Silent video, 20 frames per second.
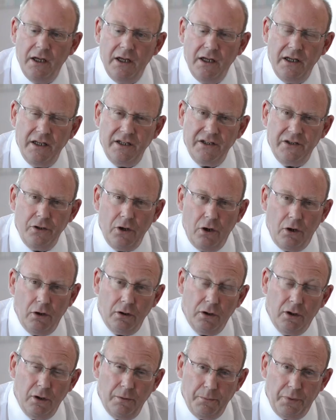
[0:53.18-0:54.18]
is
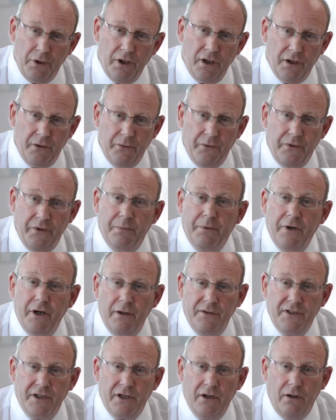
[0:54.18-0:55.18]
not complying with the
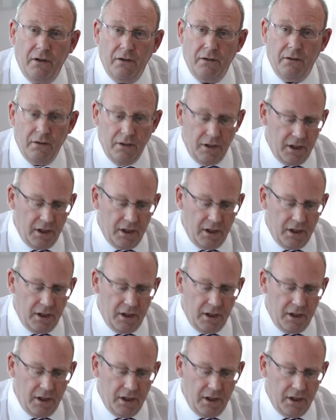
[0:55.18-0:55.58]
protocol,